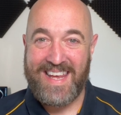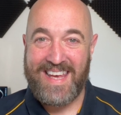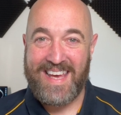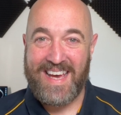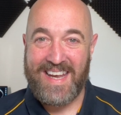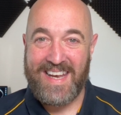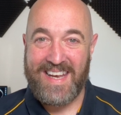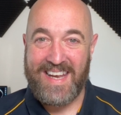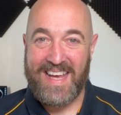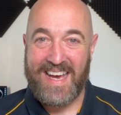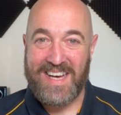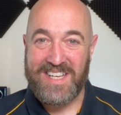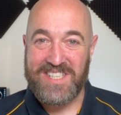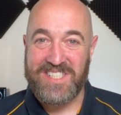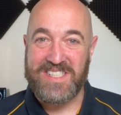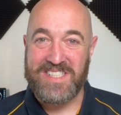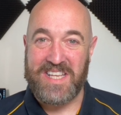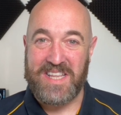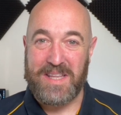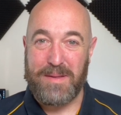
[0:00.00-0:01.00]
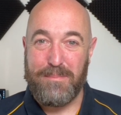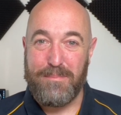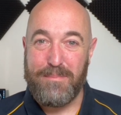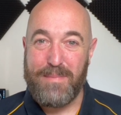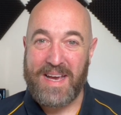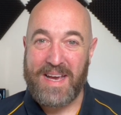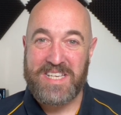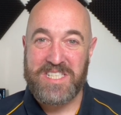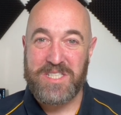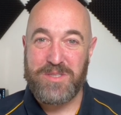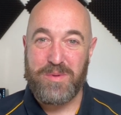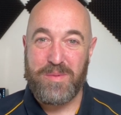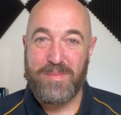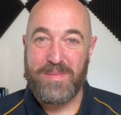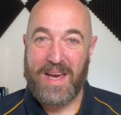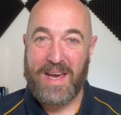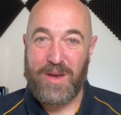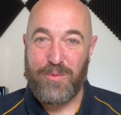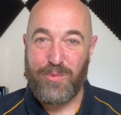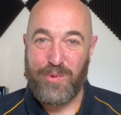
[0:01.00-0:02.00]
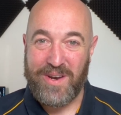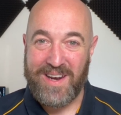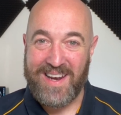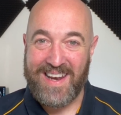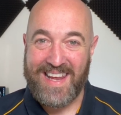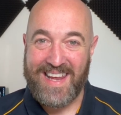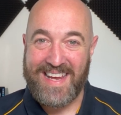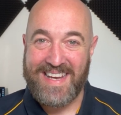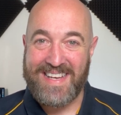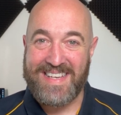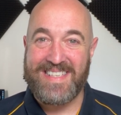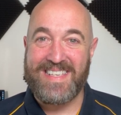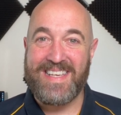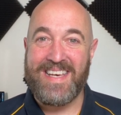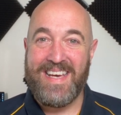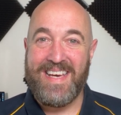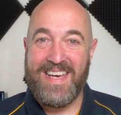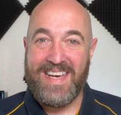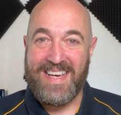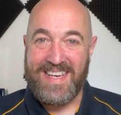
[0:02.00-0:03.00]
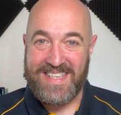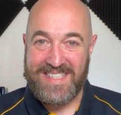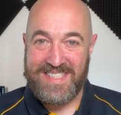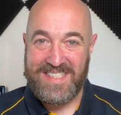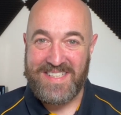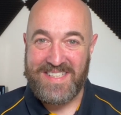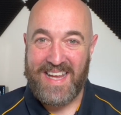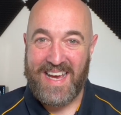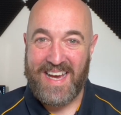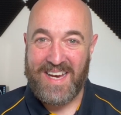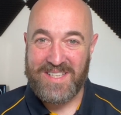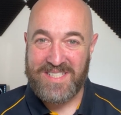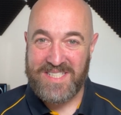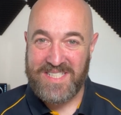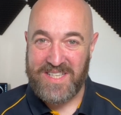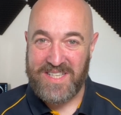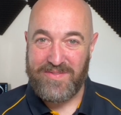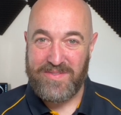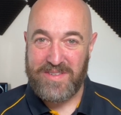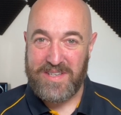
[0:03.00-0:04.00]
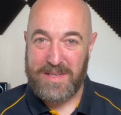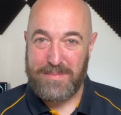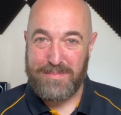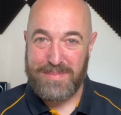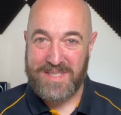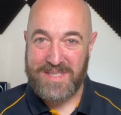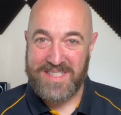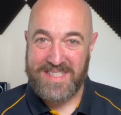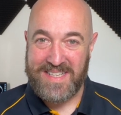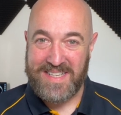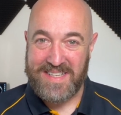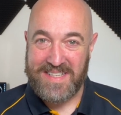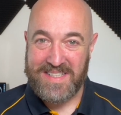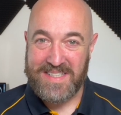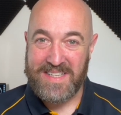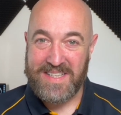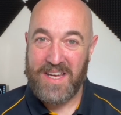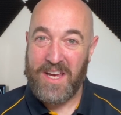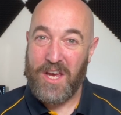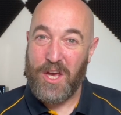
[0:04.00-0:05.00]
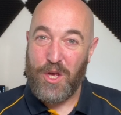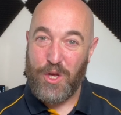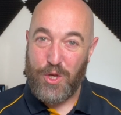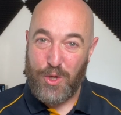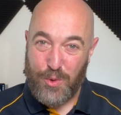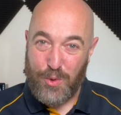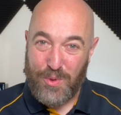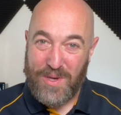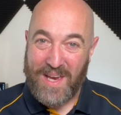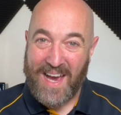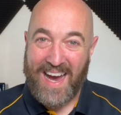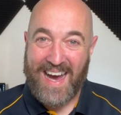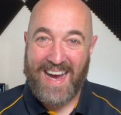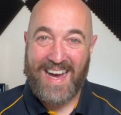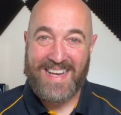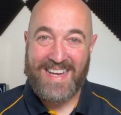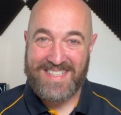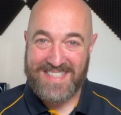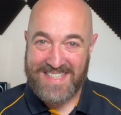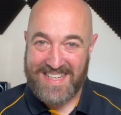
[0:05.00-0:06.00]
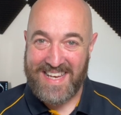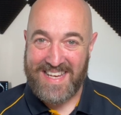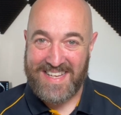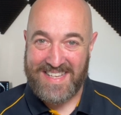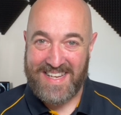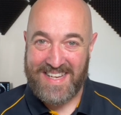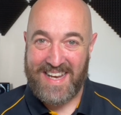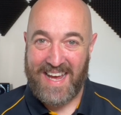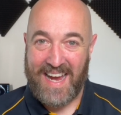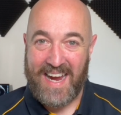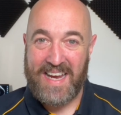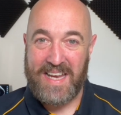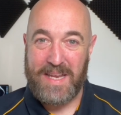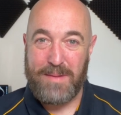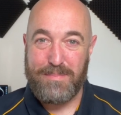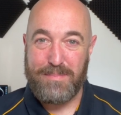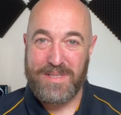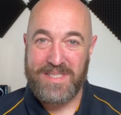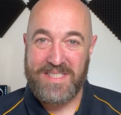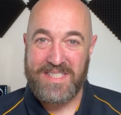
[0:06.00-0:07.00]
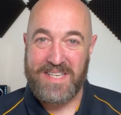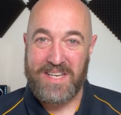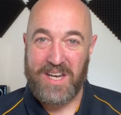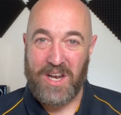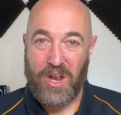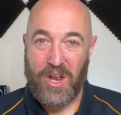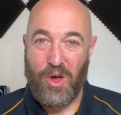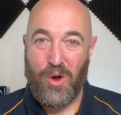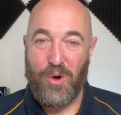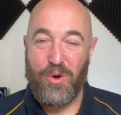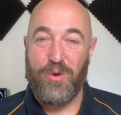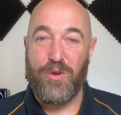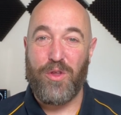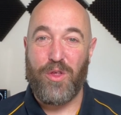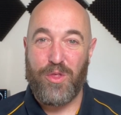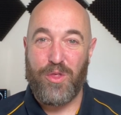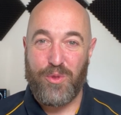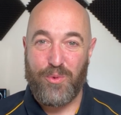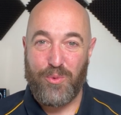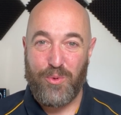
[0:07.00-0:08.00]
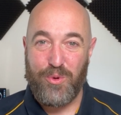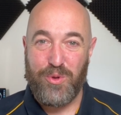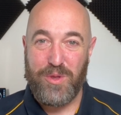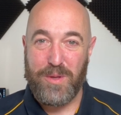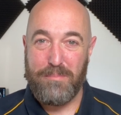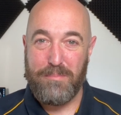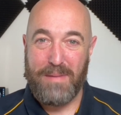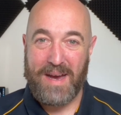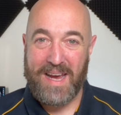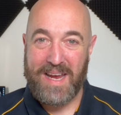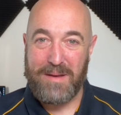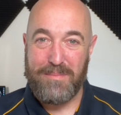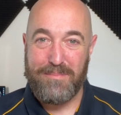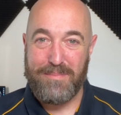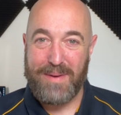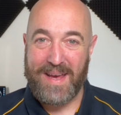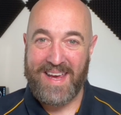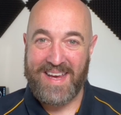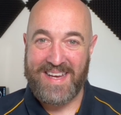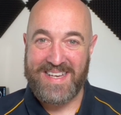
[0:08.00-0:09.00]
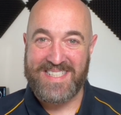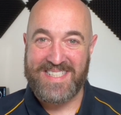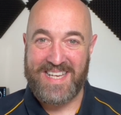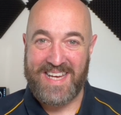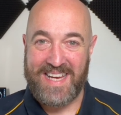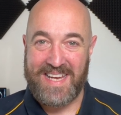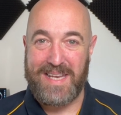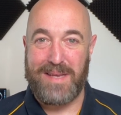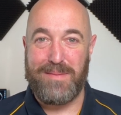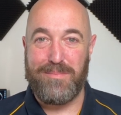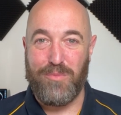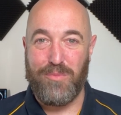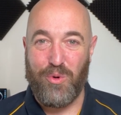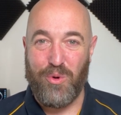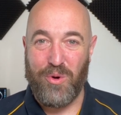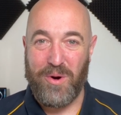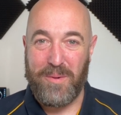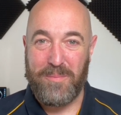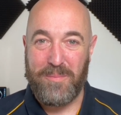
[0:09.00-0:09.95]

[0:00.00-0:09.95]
announced that the maximum they would lend is now 70%. You can't get an 80% loan through the main banks anymore.